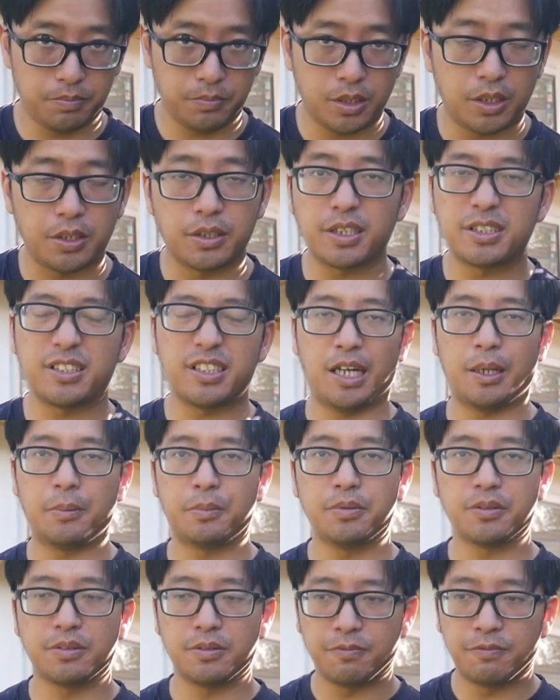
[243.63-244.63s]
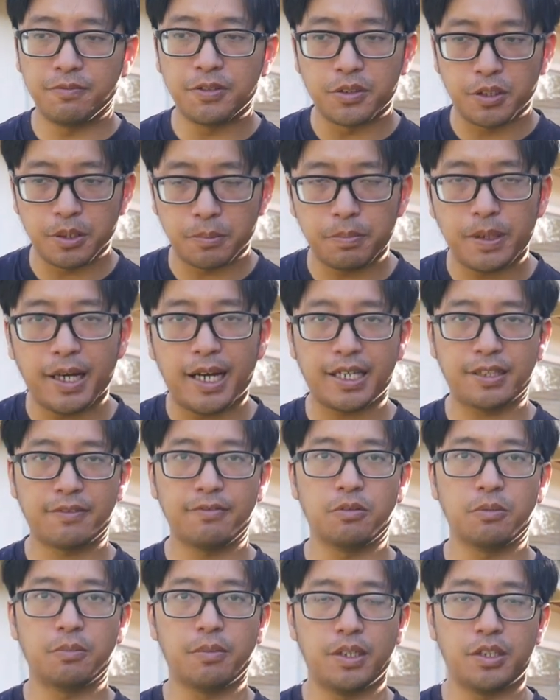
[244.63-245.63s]
Examples of very packed
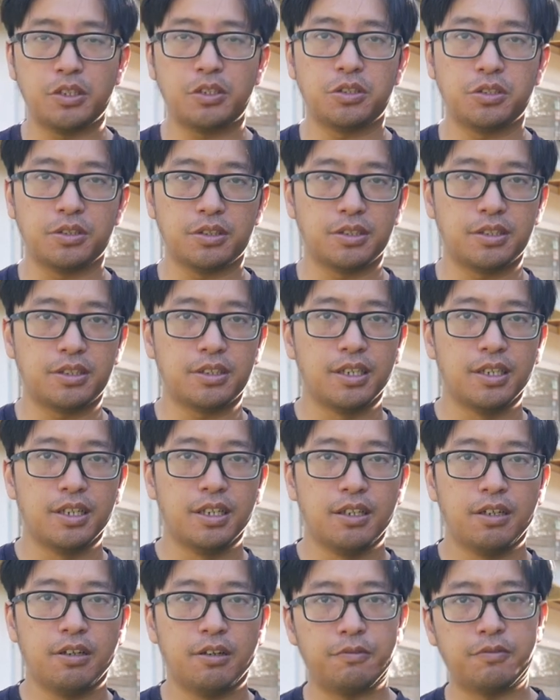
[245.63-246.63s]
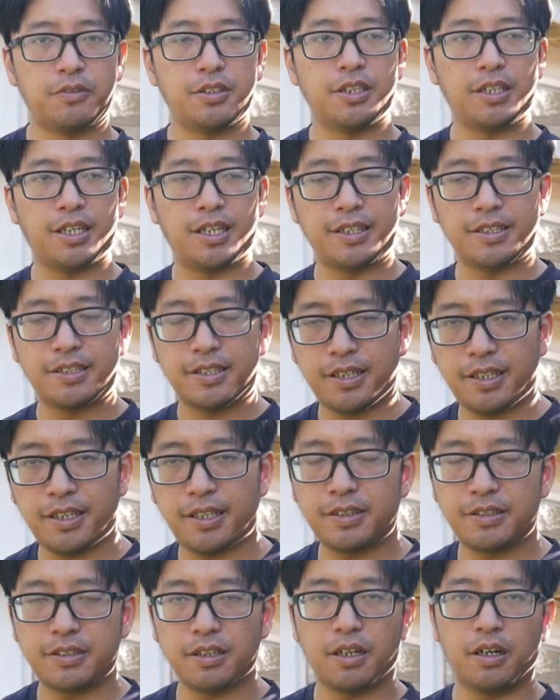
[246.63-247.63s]
formations with the
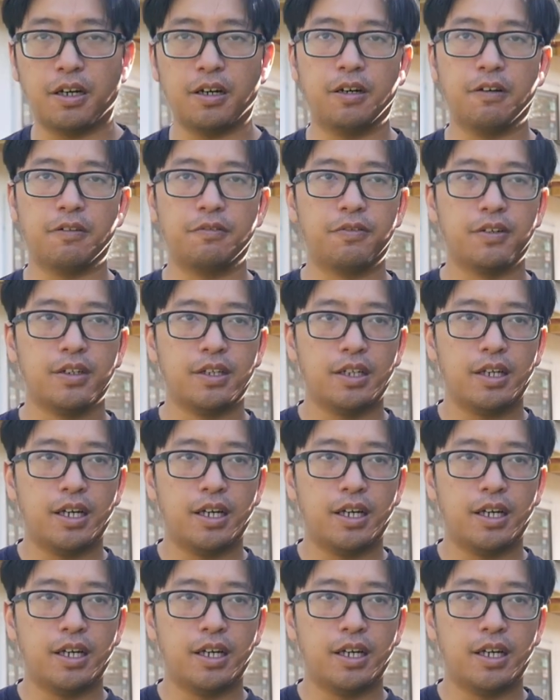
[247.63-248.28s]
intent of